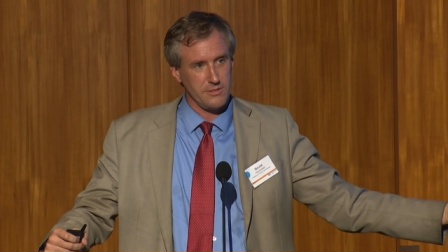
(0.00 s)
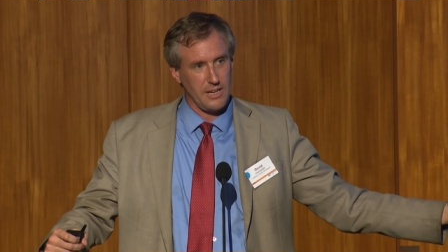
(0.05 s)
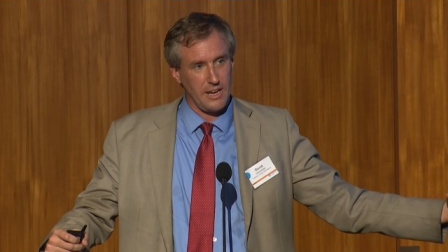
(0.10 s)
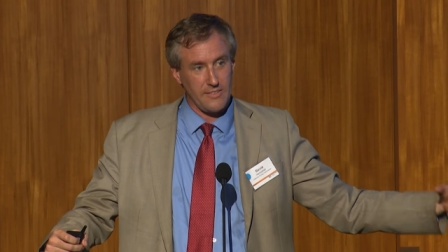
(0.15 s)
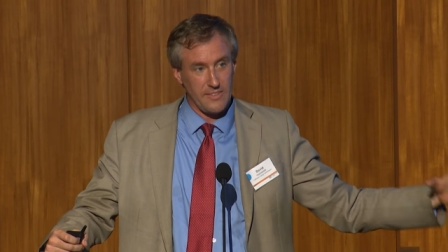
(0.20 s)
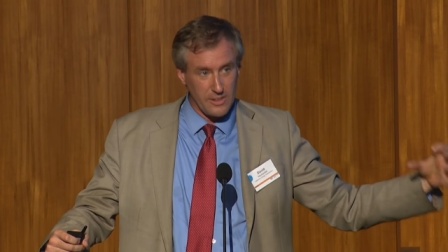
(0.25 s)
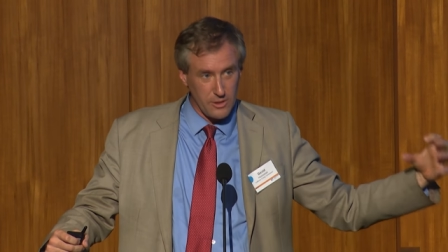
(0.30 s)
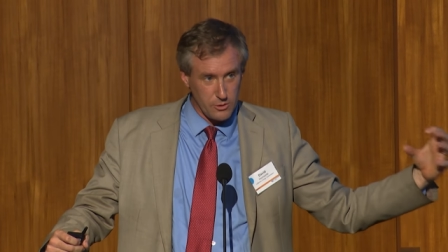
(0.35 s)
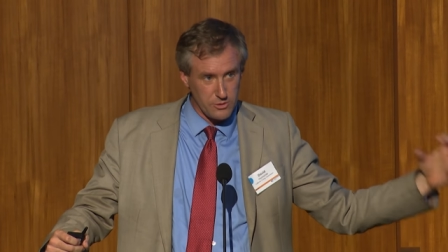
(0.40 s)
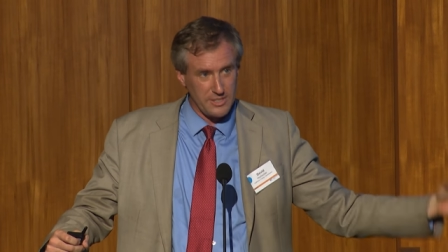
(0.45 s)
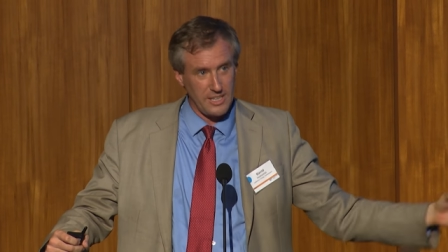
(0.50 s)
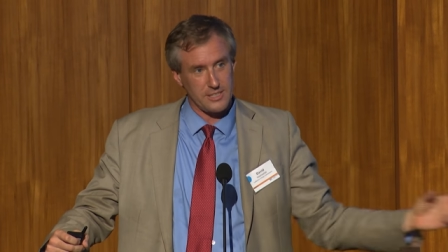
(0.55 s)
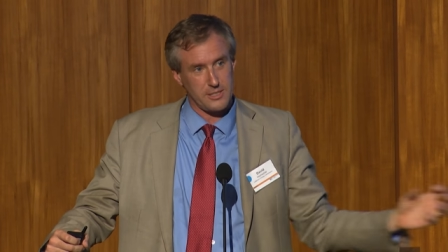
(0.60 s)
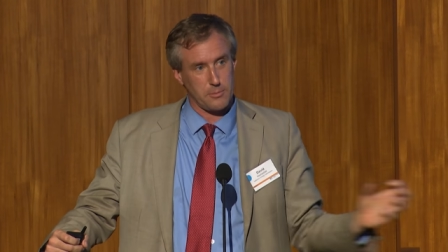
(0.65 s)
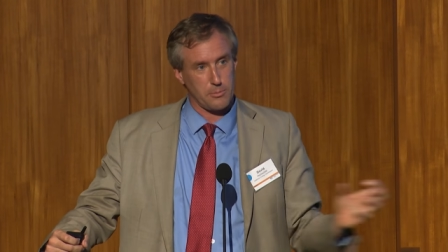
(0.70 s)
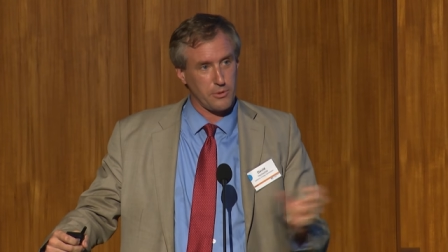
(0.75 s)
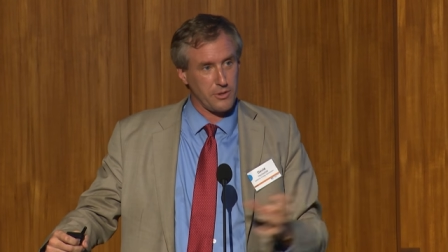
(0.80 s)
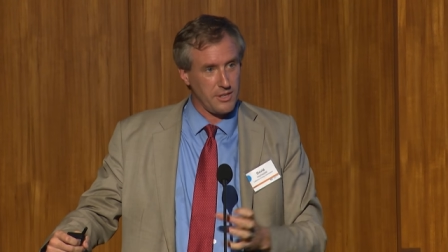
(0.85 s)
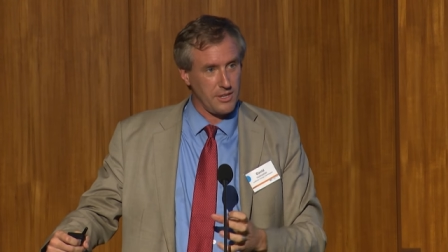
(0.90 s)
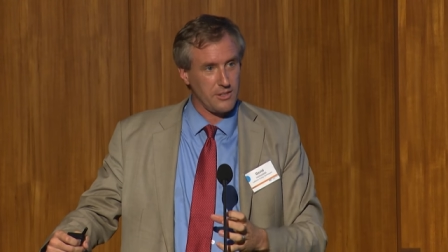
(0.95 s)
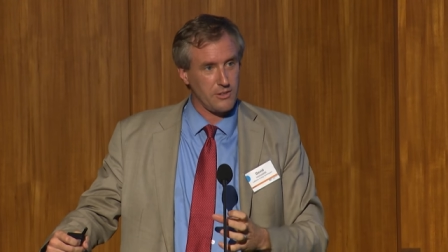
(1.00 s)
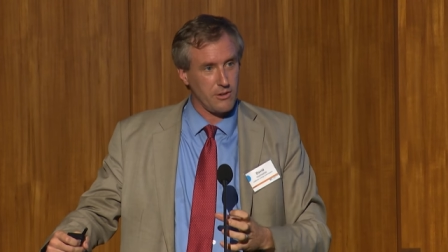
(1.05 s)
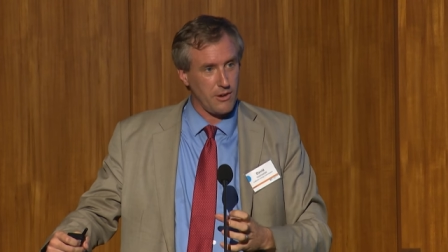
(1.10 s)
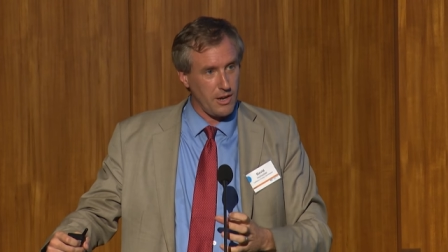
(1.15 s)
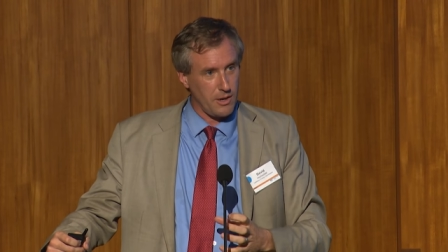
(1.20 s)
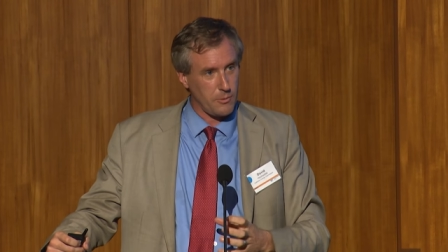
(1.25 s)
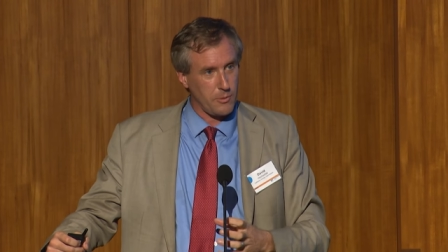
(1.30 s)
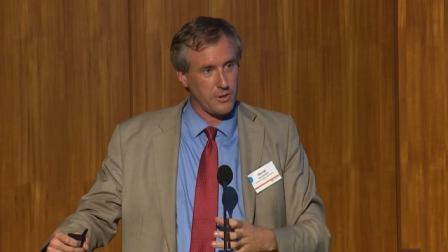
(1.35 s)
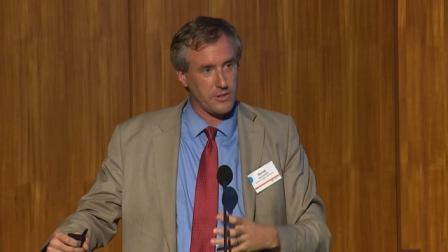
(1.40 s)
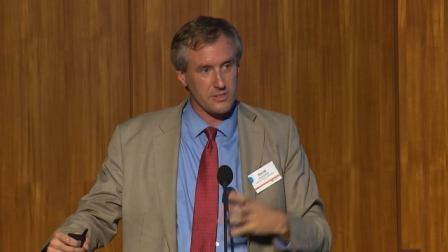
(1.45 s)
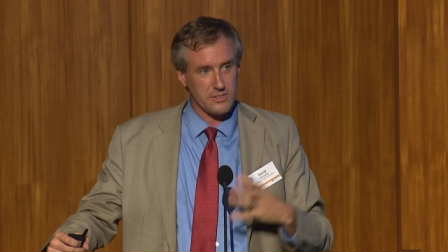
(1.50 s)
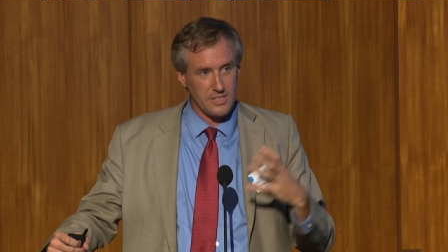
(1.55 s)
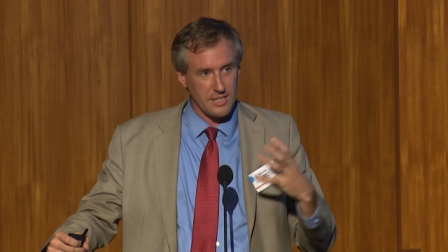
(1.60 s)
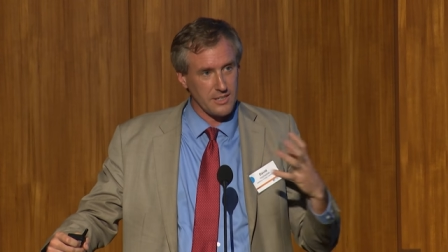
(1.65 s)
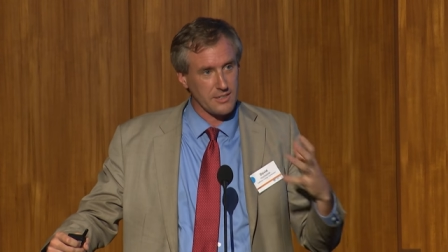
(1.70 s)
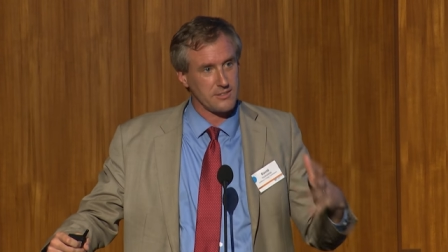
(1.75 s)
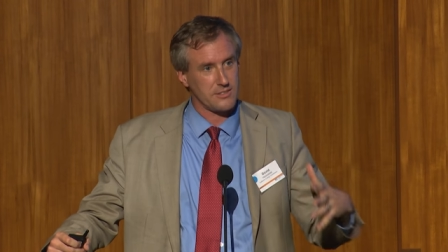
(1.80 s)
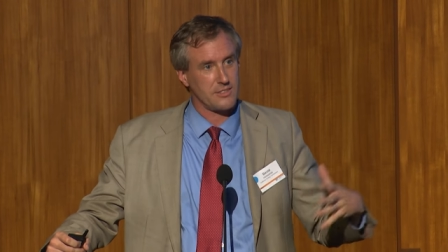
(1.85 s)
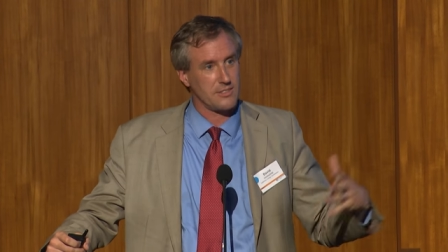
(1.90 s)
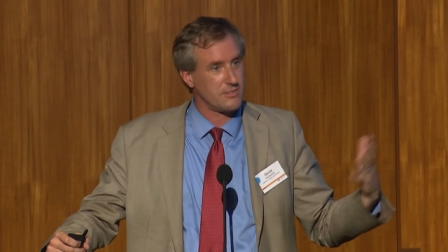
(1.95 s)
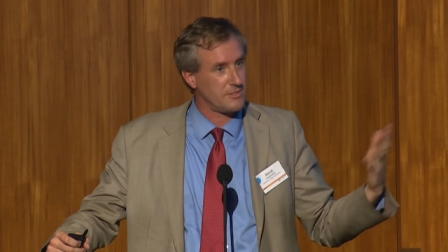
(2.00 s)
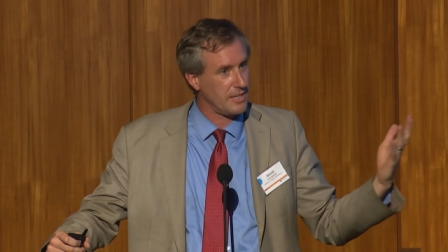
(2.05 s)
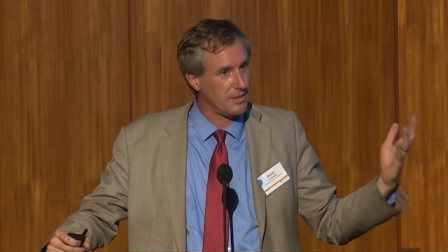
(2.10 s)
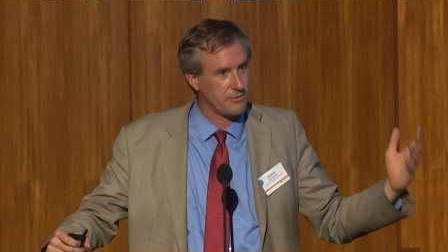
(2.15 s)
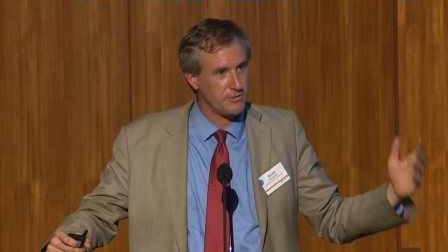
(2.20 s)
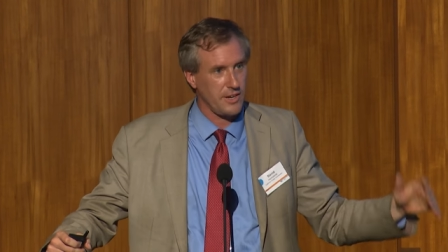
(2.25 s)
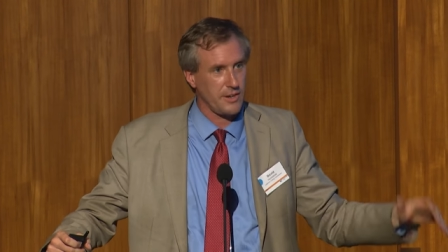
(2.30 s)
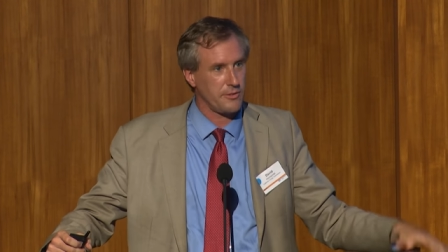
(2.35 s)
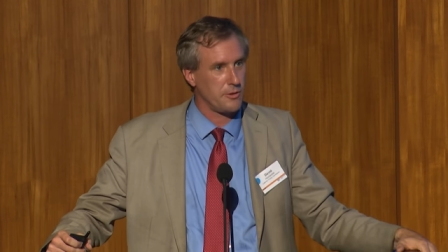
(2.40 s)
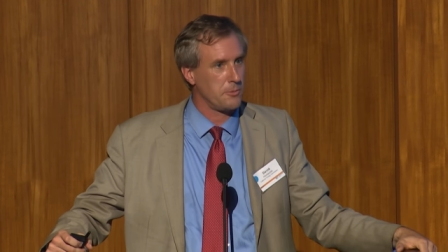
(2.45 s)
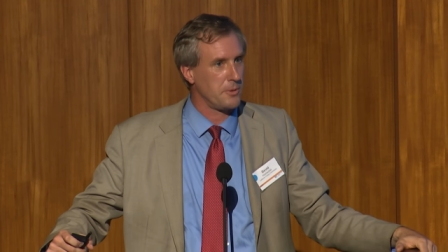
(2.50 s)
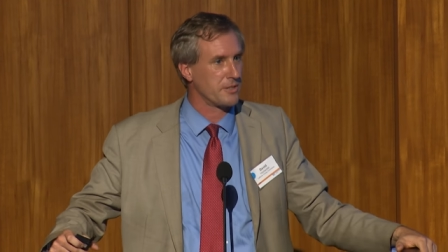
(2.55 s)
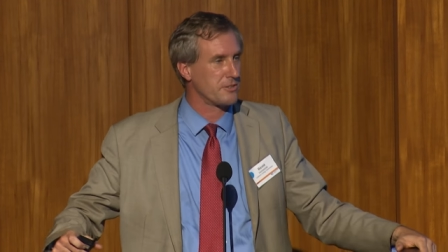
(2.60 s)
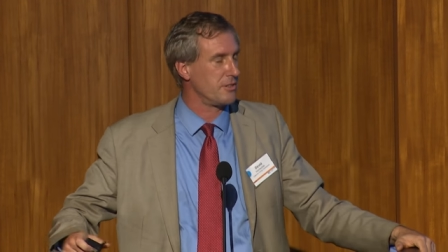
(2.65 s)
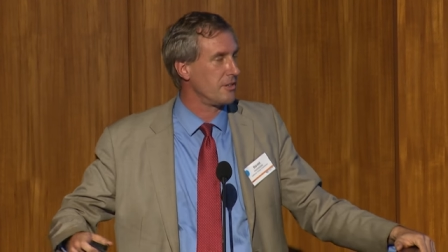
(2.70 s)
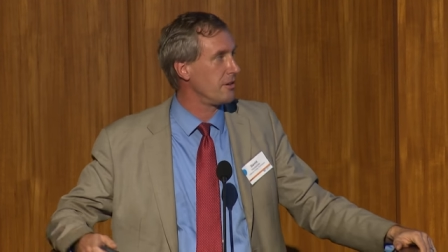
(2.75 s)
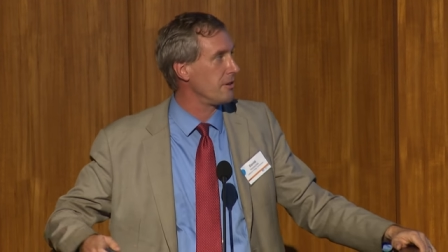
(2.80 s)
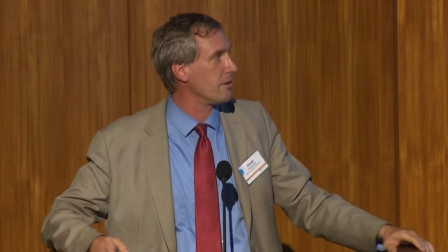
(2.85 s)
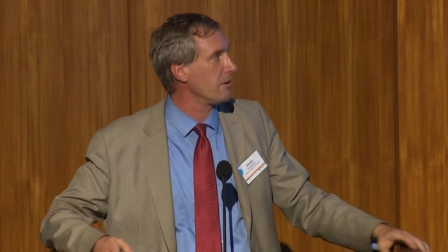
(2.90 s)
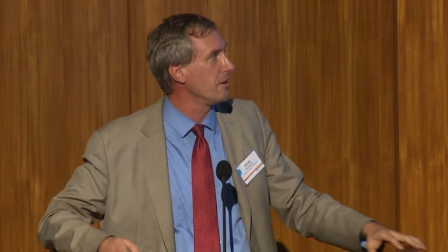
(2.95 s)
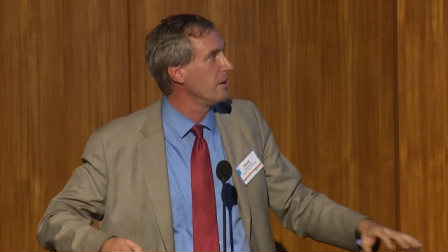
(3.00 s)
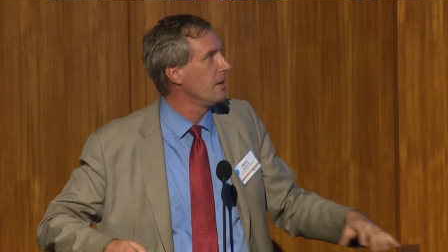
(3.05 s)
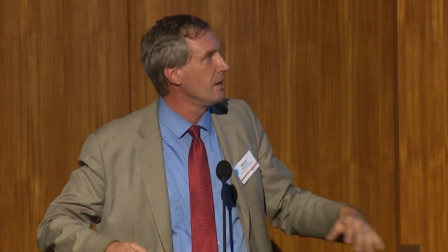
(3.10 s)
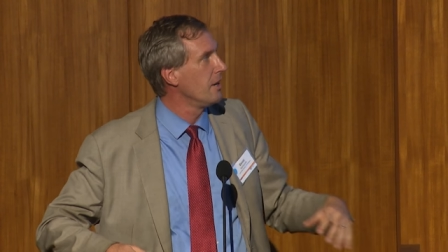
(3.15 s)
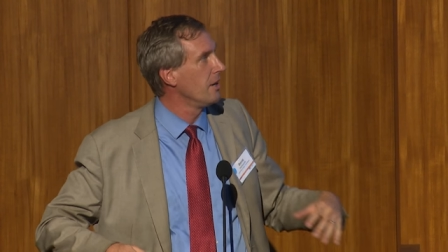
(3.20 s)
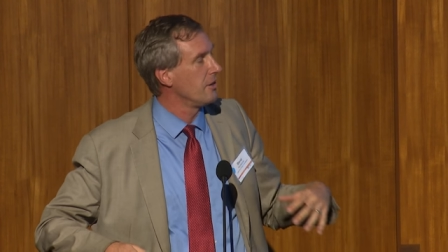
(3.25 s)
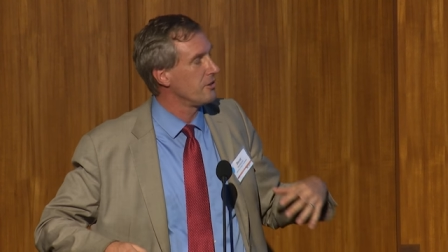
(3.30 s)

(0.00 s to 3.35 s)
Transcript: and they use that to preheat your hot water tank to save $500 a year.